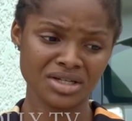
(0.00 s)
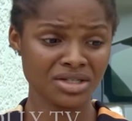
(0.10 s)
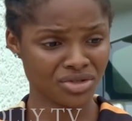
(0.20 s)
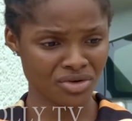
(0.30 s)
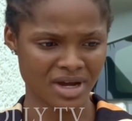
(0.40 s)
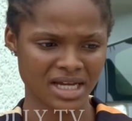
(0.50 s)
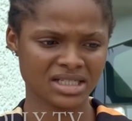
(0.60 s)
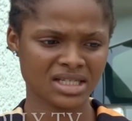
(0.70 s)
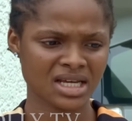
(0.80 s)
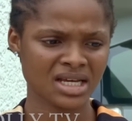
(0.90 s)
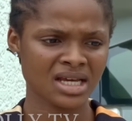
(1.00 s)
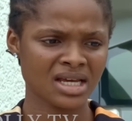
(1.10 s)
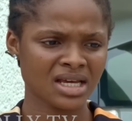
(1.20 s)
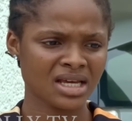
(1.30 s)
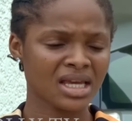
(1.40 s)
It's all right.
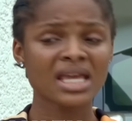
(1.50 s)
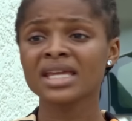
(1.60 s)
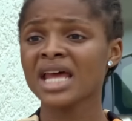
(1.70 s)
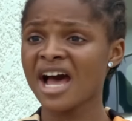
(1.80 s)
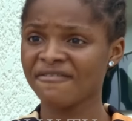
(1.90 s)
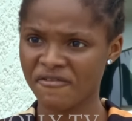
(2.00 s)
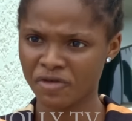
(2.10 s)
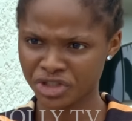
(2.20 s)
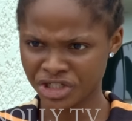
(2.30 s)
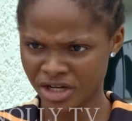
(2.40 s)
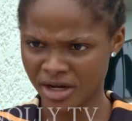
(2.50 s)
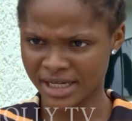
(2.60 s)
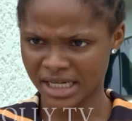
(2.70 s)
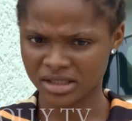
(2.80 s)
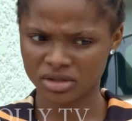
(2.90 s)
In a half 500 naira
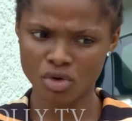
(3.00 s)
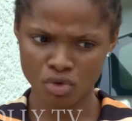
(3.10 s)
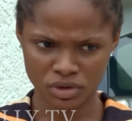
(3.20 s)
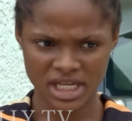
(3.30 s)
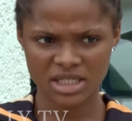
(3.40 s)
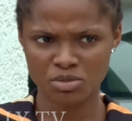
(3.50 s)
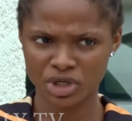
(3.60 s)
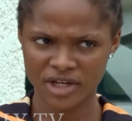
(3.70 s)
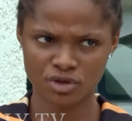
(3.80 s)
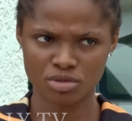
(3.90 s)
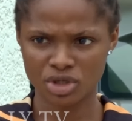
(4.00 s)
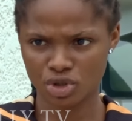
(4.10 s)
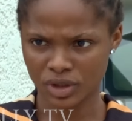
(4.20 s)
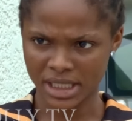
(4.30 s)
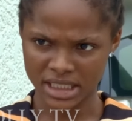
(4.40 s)
that Uncle Desmond gave to me the
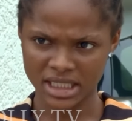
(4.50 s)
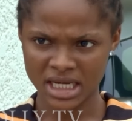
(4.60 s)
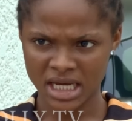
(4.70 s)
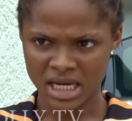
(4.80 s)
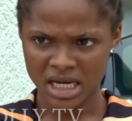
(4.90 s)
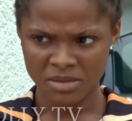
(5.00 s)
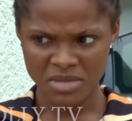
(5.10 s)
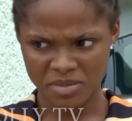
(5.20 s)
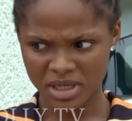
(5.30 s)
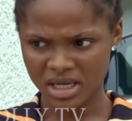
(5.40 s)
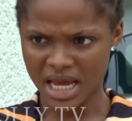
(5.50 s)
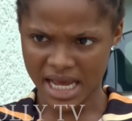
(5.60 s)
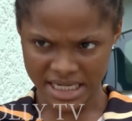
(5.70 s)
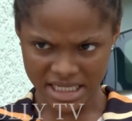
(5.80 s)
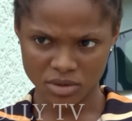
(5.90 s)
other day, maybe I
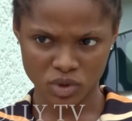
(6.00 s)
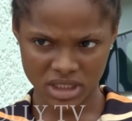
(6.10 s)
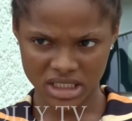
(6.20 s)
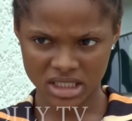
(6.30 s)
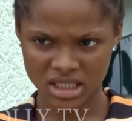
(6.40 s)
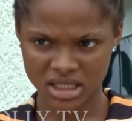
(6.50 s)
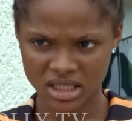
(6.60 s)
can start with it.